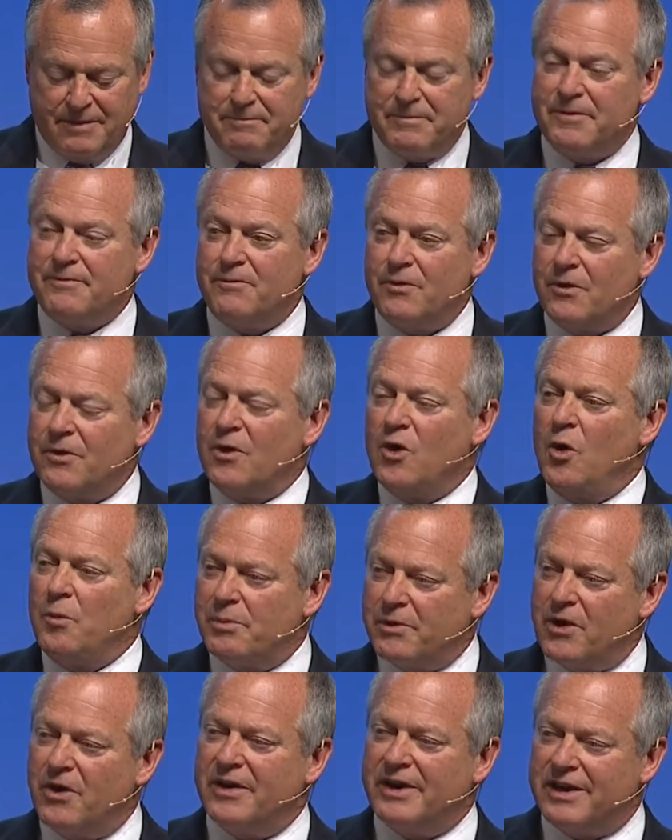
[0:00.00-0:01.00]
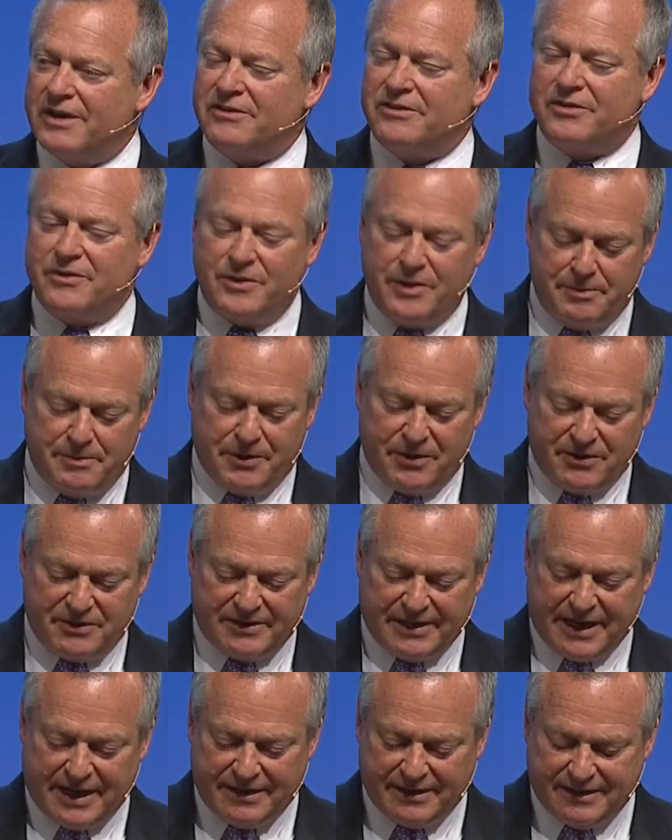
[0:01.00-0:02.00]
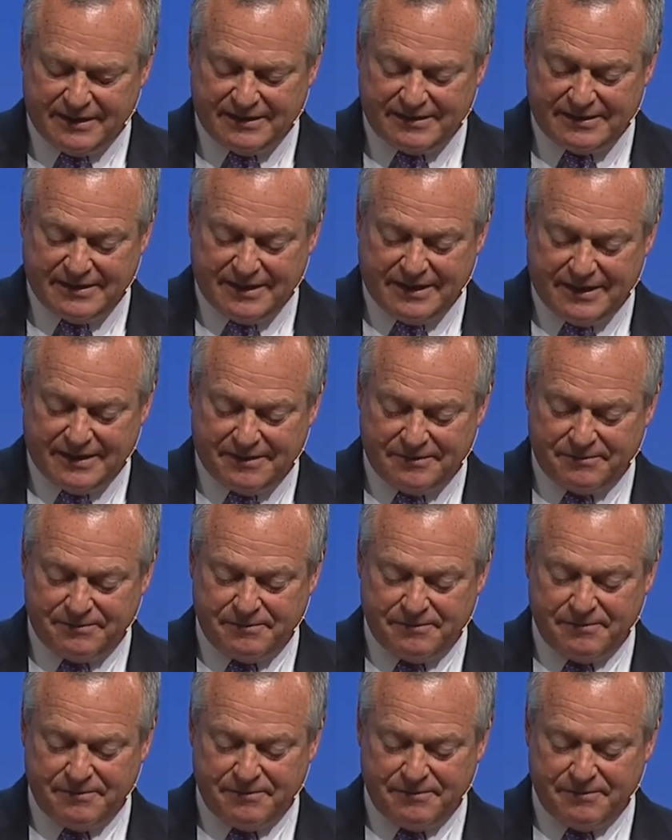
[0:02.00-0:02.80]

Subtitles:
before the opioid issue emerged onto the scene.